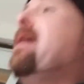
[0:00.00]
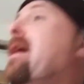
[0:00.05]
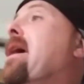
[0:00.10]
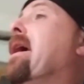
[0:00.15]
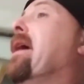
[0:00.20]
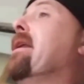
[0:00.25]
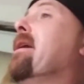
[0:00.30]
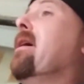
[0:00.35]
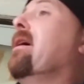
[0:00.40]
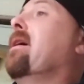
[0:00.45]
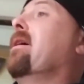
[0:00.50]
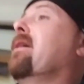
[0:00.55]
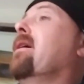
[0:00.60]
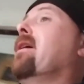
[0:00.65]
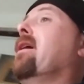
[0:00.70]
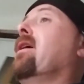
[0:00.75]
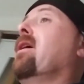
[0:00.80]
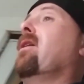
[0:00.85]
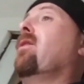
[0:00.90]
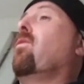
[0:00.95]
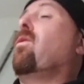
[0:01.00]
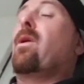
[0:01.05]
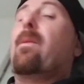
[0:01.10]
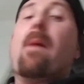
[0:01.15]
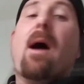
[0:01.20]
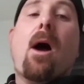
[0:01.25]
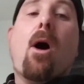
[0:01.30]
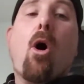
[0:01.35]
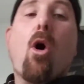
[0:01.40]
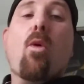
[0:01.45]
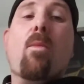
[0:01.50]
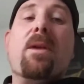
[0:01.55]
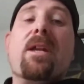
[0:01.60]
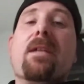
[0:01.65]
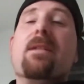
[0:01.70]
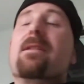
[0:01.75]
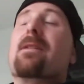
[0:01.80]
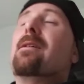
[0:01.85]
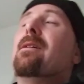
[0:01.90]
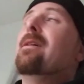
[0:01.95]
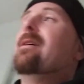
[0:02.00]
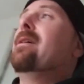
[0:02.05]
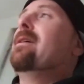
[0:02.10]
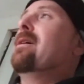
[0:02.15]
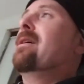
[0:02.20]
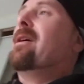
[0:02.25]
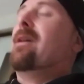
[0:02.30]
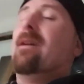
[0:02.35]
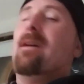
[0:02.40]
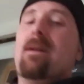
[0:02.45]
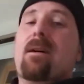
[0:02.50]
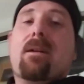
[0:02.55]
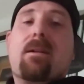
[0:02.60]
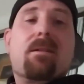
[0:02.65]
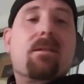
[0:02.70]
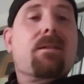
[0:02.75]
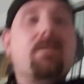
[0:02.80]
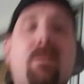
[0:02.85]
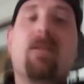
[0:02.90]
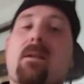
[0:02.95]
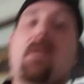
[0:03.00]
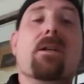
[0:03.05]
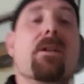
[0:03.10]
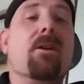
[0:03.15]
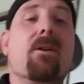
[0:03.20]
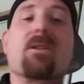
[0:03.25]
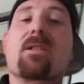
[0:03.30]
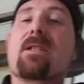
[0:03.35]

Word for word: And uh, uh, one of my homies, uh, you know,